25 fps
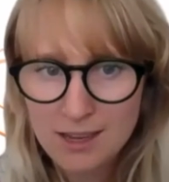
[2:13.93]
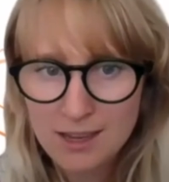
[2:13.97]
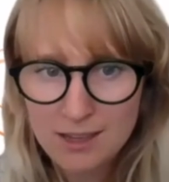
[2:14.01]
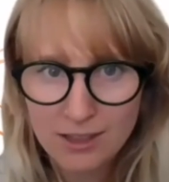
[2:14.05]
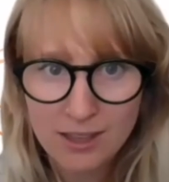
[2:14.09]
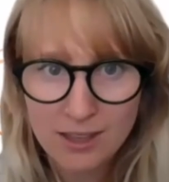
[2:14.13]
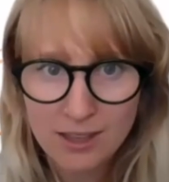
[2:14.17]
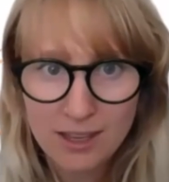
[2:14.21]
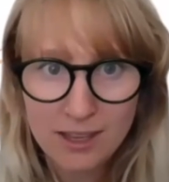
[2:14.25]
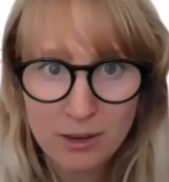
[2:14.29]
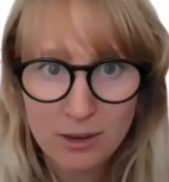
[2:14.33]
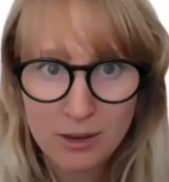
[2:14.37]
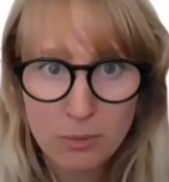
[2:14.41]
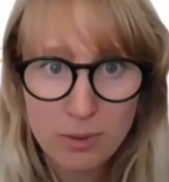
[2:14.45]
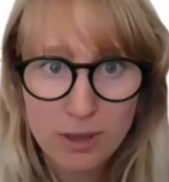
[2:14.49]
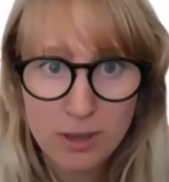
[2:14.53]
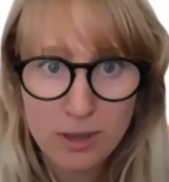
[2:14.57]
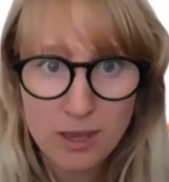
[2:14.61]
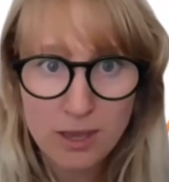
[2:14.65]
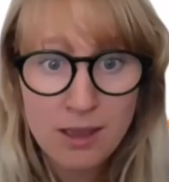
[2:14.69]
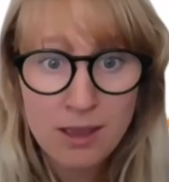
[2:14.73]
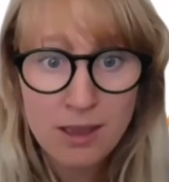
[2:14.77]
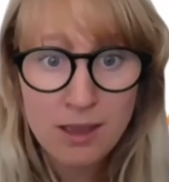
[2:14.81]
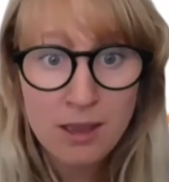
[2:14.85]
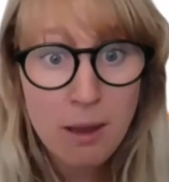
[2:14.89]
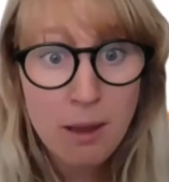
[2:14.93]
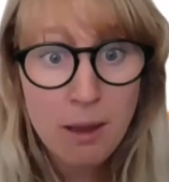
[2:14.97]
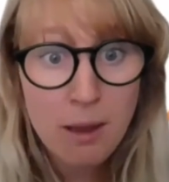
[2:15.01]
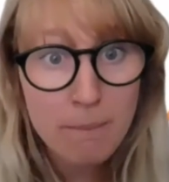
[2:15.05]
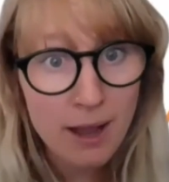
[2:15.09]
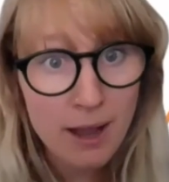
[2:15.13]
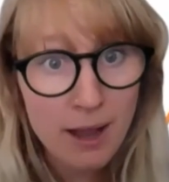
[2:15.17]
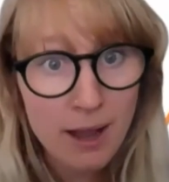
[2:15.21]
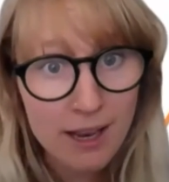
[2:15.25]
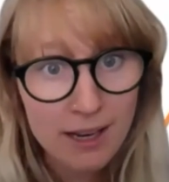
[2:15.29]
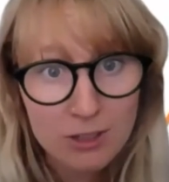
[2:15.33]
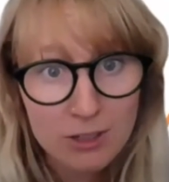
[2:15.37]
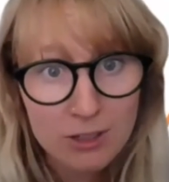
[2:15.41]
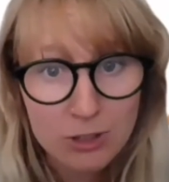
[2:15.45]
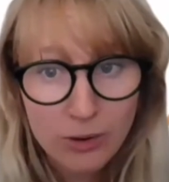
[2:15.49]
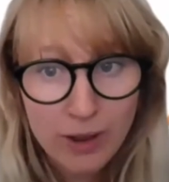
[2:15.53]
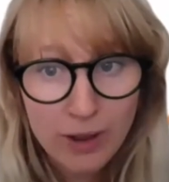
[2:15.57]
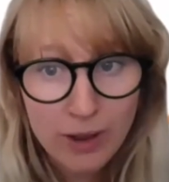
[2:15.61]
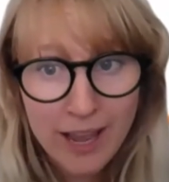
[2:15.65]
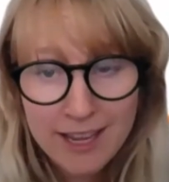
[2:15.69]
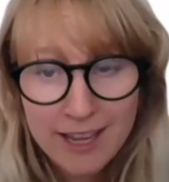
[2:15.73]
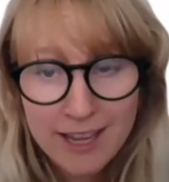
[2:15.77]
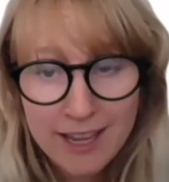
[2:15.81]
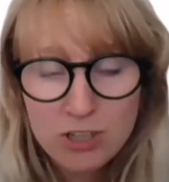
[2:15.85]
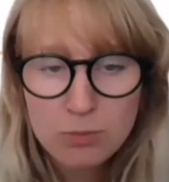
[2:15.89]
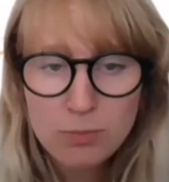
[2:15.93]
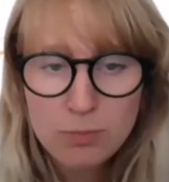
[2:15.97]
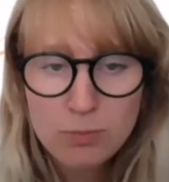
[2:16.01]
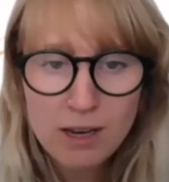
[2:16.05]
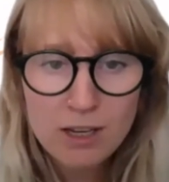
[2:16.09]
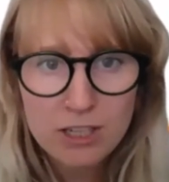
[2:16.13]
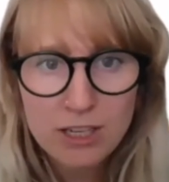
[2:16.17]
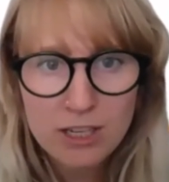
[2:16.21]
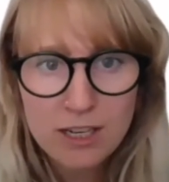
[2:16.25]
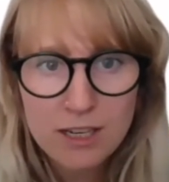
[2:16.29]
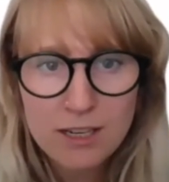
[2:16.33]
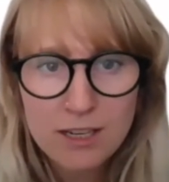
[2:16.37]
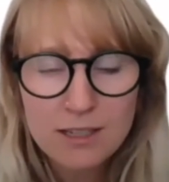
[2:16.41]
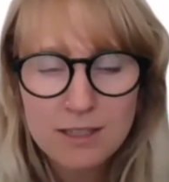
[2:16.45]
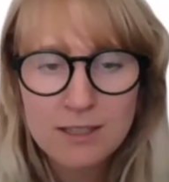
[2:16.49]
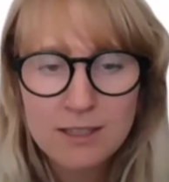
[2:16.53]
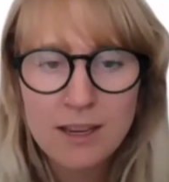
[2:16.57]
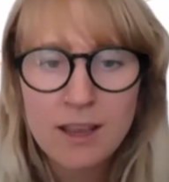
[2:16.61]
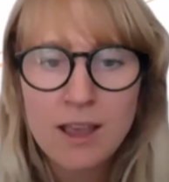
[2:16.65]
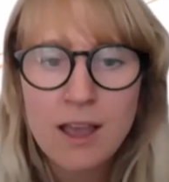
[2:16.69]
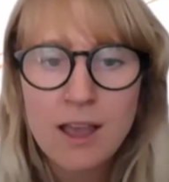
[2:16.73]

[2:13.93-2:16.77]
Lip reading: So they can be biological age measures,